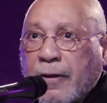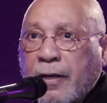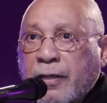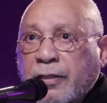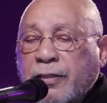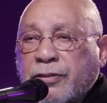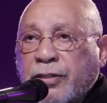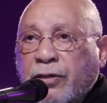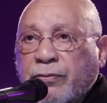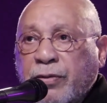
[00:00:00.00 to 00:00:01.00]
and
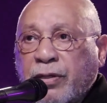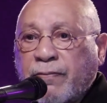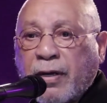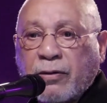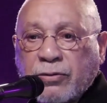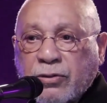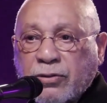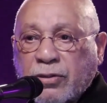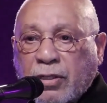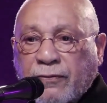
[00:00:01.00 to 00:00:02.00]
tell me about
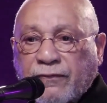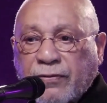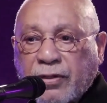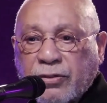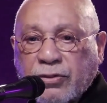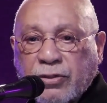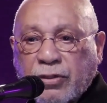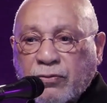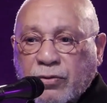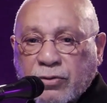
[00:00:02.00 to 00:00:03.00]
stuff that
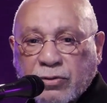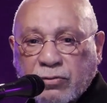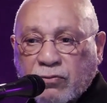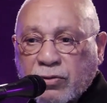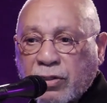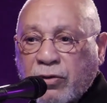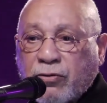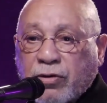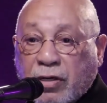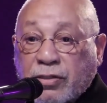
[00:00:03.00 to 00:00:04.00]
she was
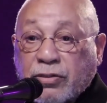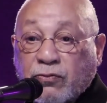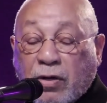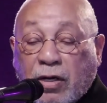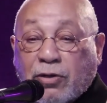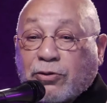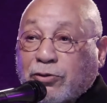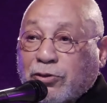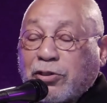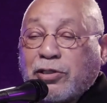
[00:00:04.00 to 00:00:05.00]
learning. I said, wow,
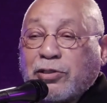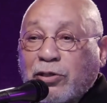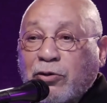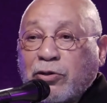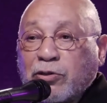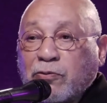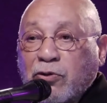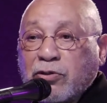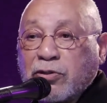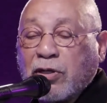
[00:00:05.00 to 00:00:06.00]
she's learning some
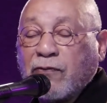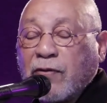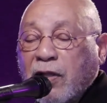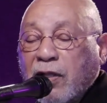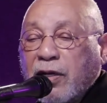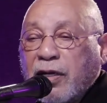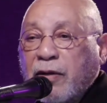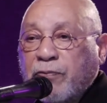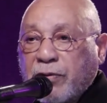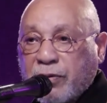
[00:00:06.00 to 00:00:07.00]
good stuff.
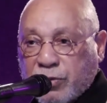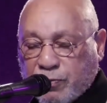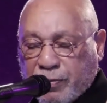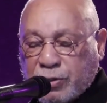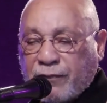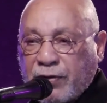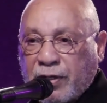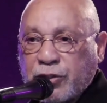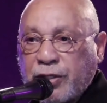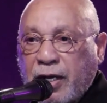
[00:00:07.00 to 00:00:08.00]

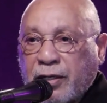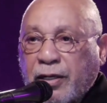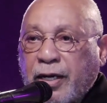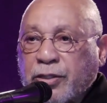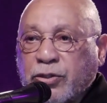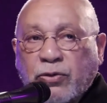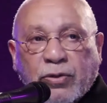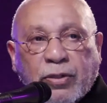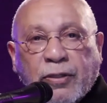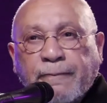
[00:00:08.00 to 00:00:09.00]
Specifically, she had a class
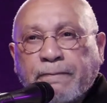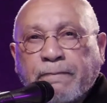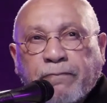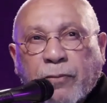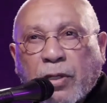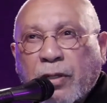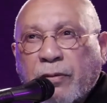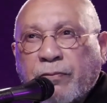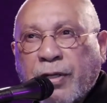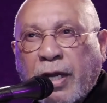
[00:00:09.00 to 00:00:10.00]
on
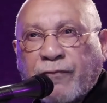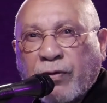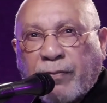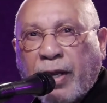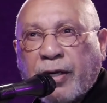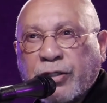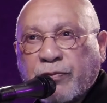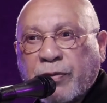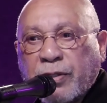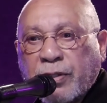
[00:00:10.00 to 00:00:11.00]
behavior
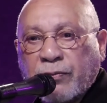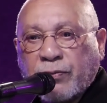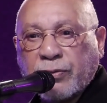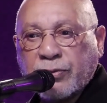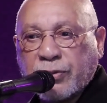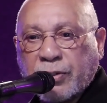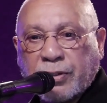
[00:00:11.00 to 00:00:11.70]
management. It was,